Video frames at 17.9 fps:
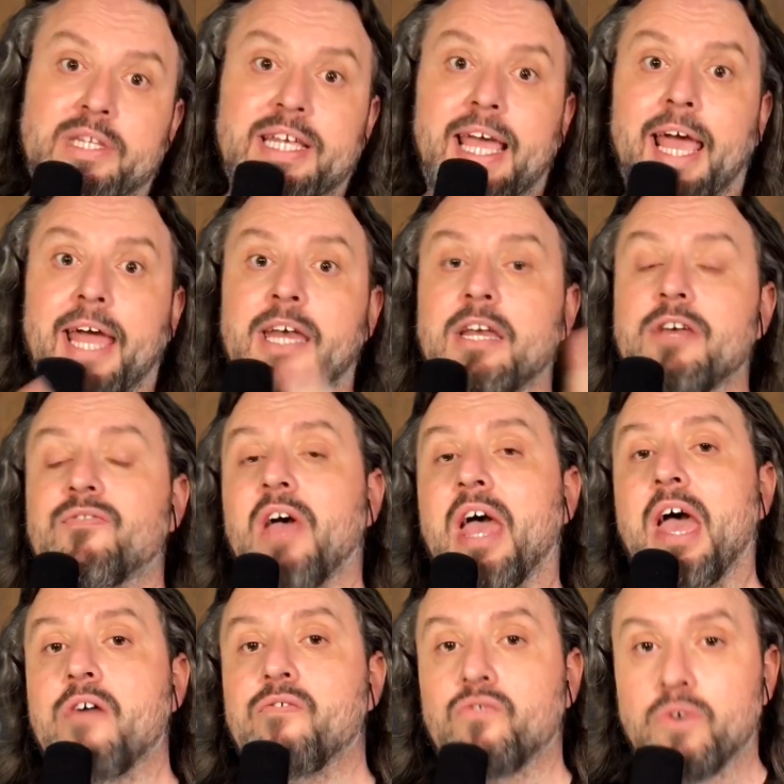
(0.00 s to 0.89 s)
the end of
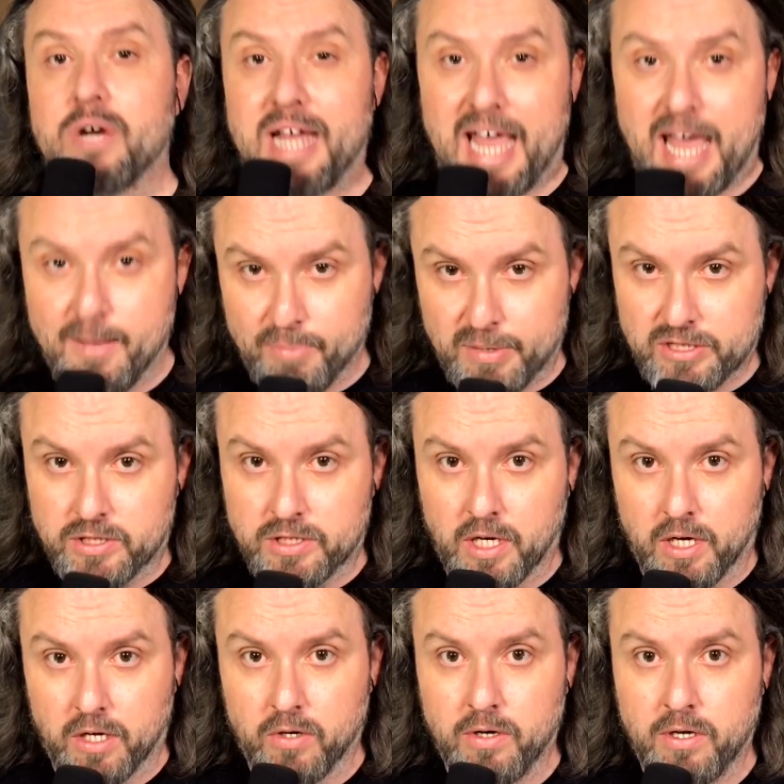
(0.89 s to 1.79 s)
every
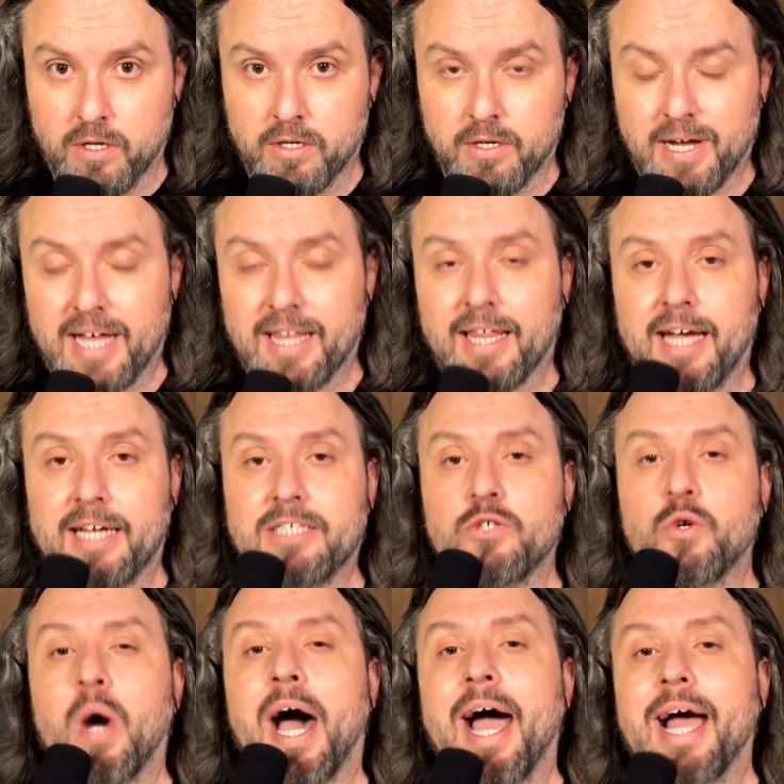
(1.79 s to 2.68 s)
episode, I like
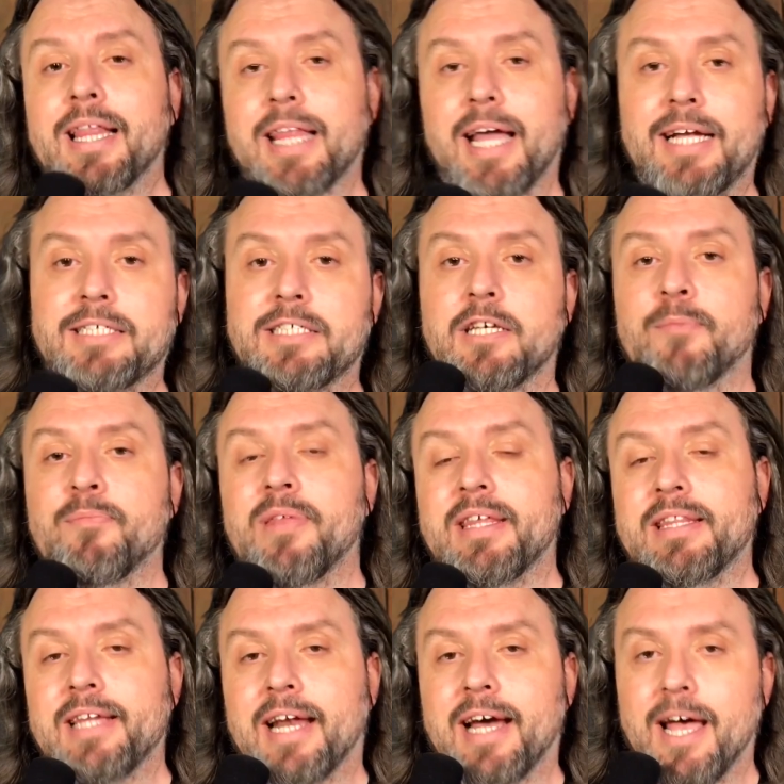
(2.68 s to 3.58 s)
to highlight
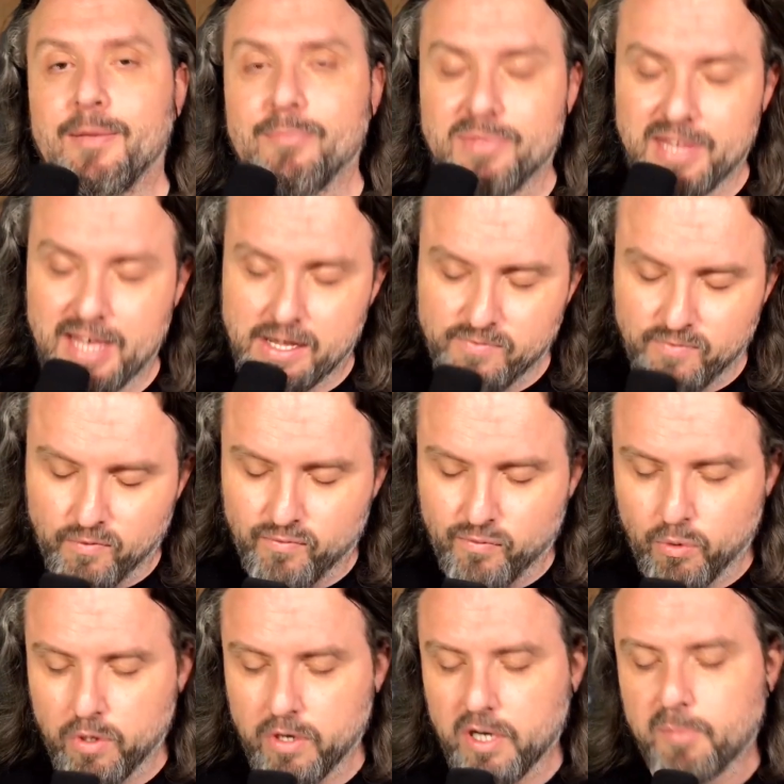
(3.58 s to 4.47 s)
something that I am thankful
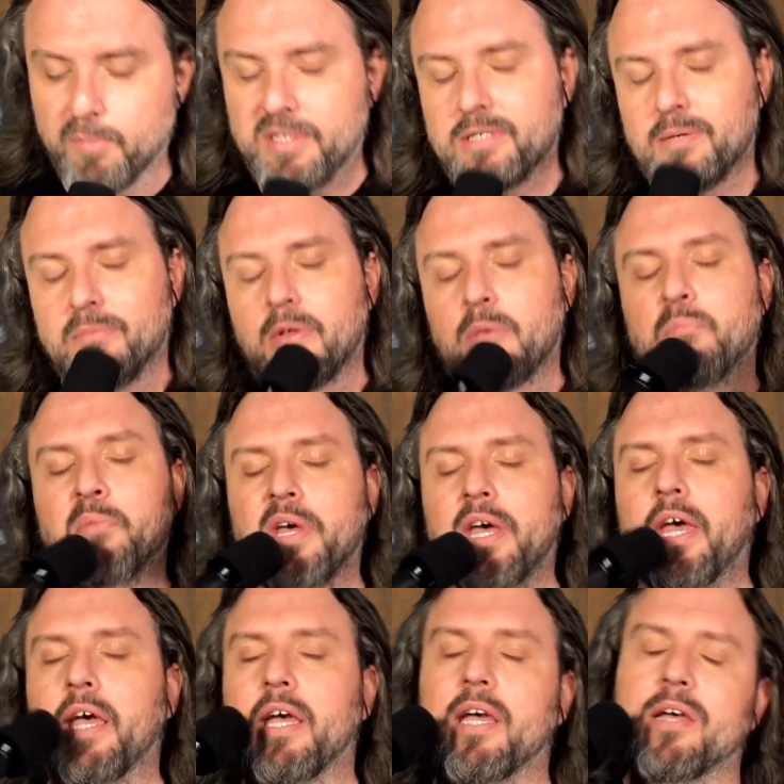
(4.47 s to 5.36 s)
for. It could be something
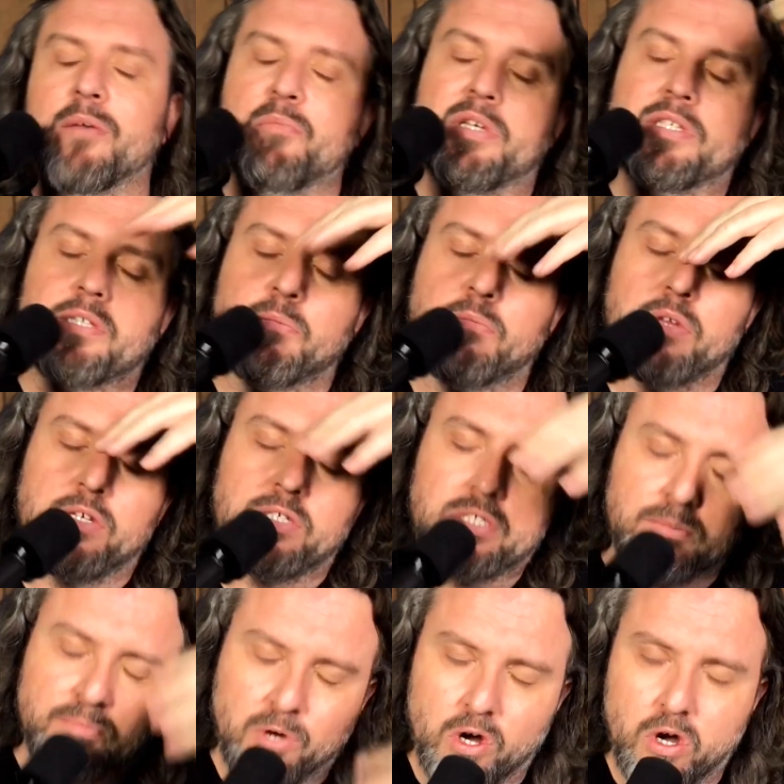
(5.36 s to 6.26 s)
big, it could be something
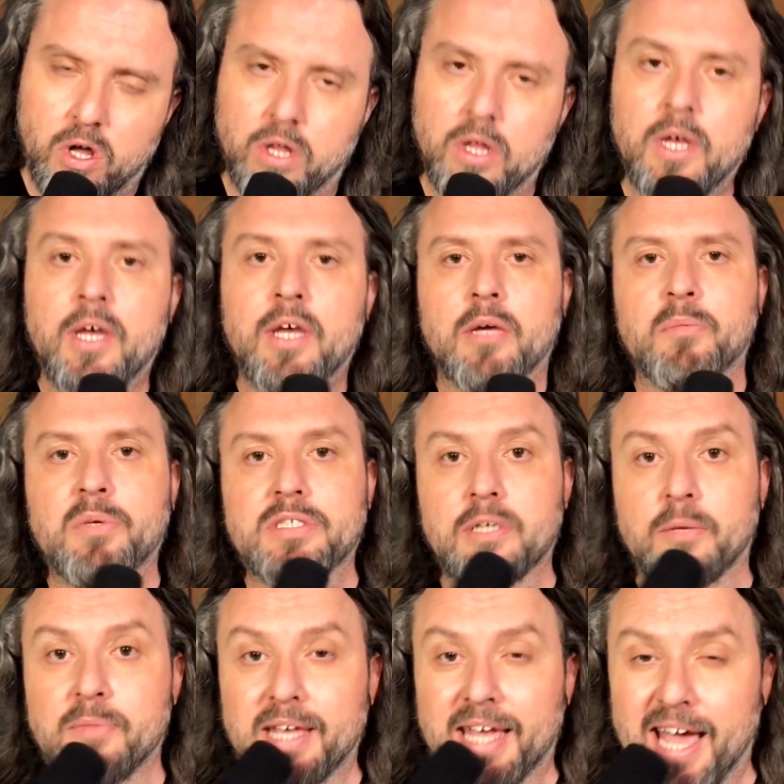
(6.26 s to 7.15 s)
small, it could be
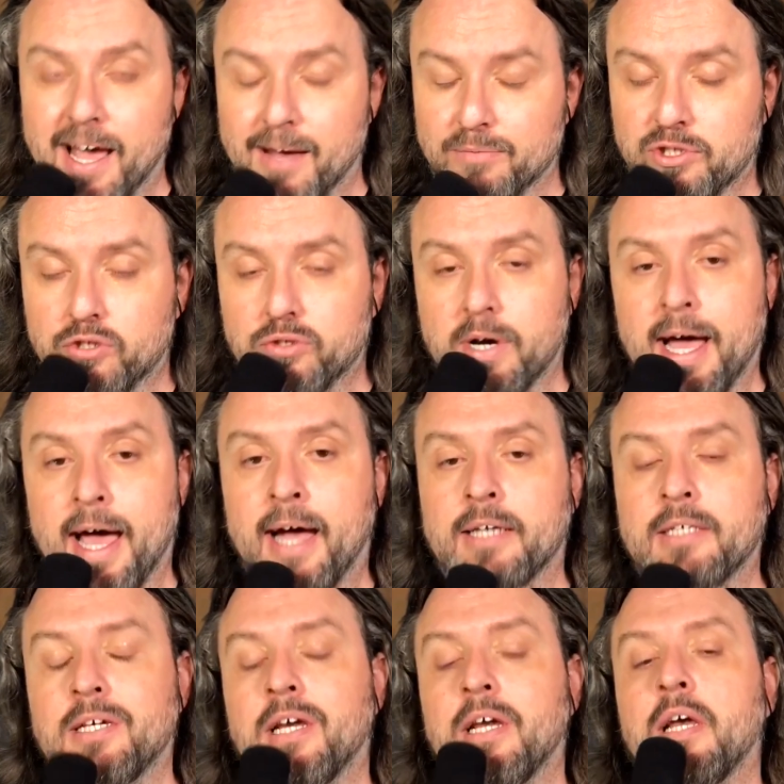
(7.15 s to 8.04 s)
something
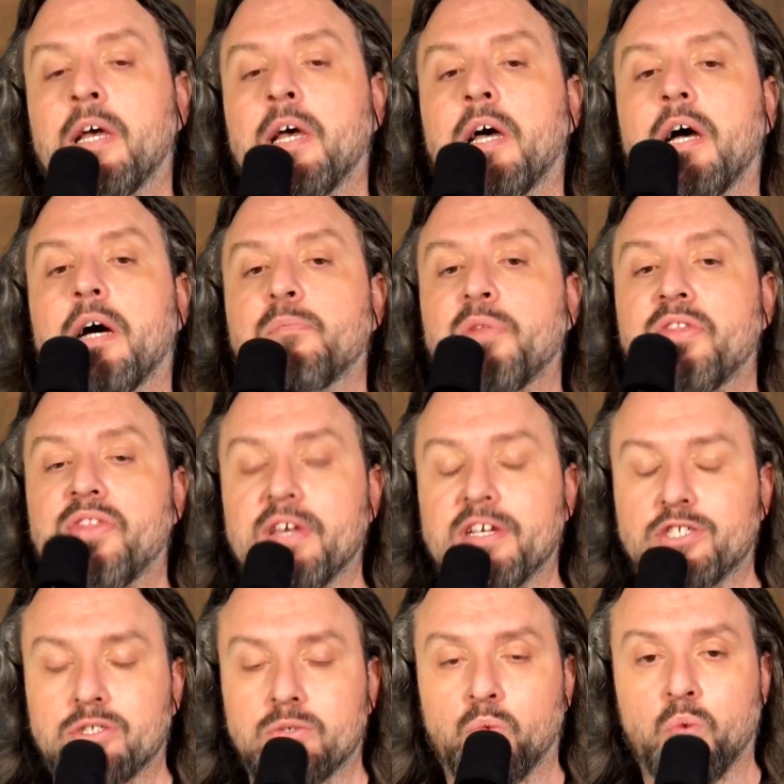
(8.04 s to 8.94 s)
abstract. But
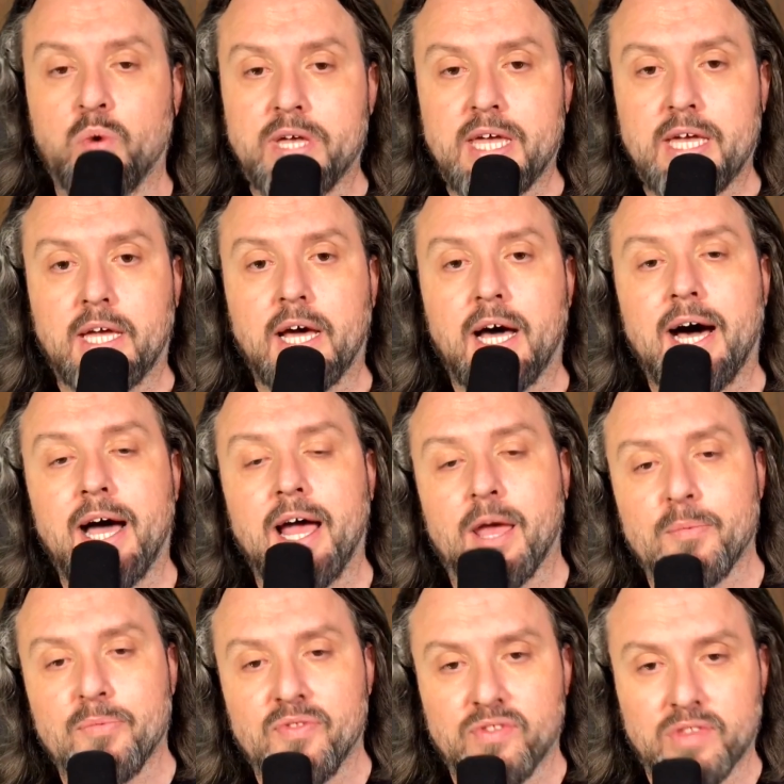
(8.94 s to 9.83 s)
this week, I
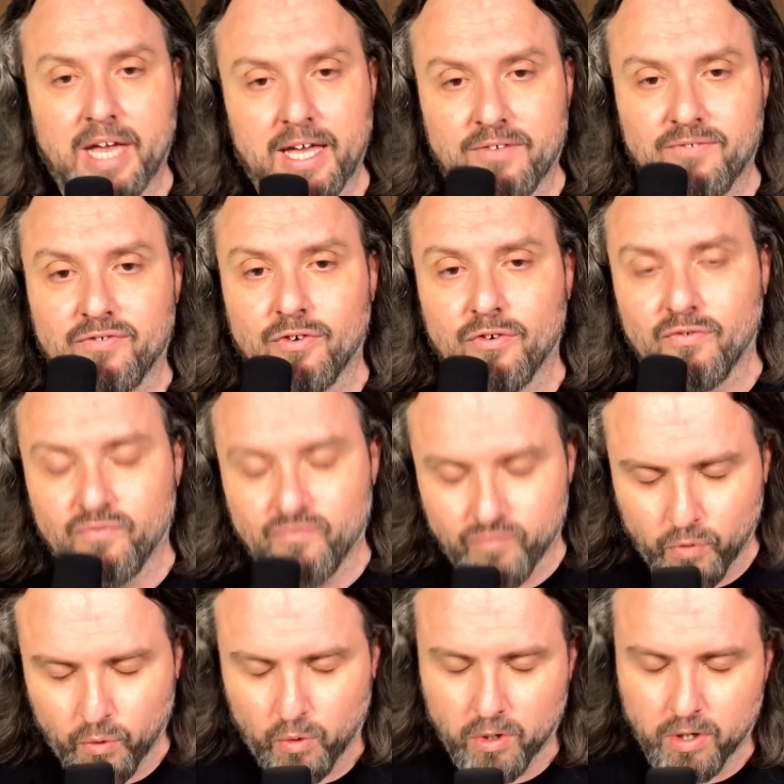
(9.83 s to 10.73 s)
am thankful
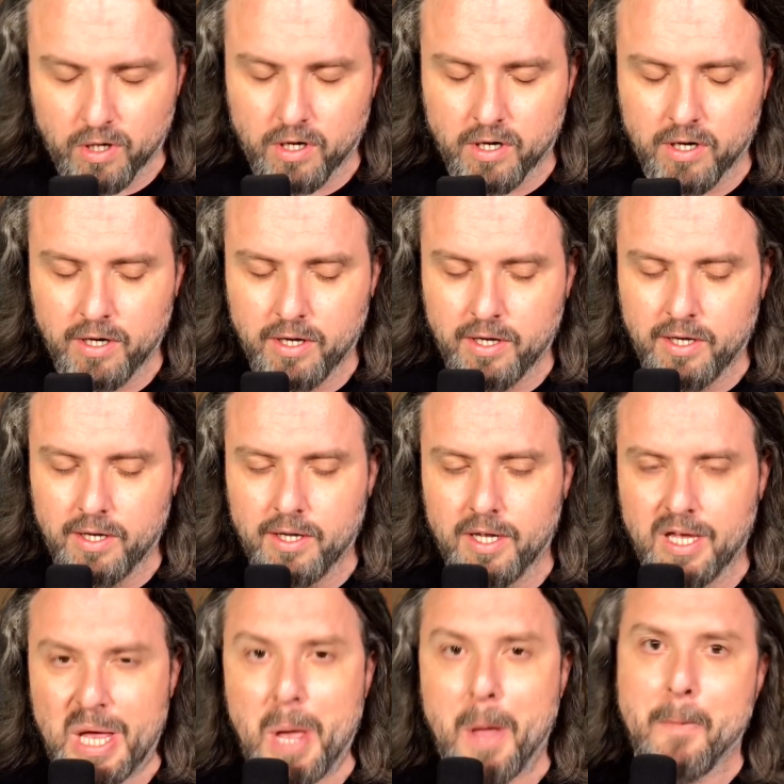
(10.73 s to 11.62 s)
for
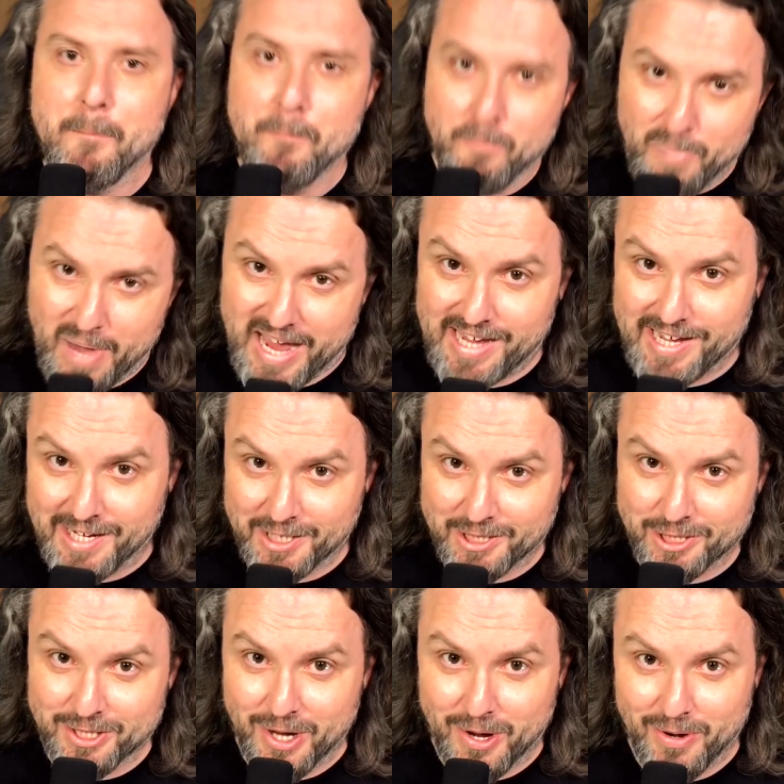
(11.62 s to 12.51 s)
baking
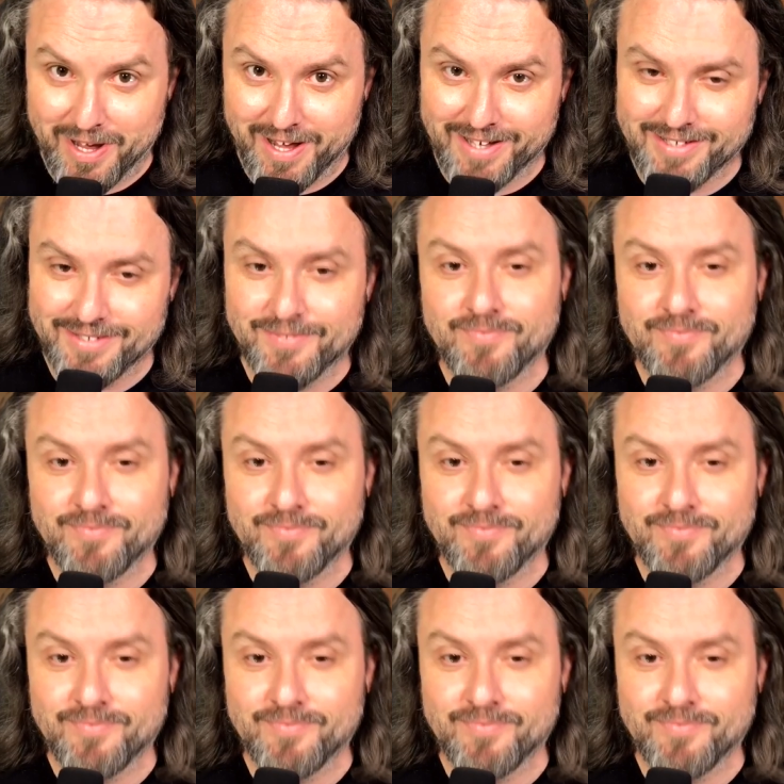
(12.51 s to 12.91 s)
soda.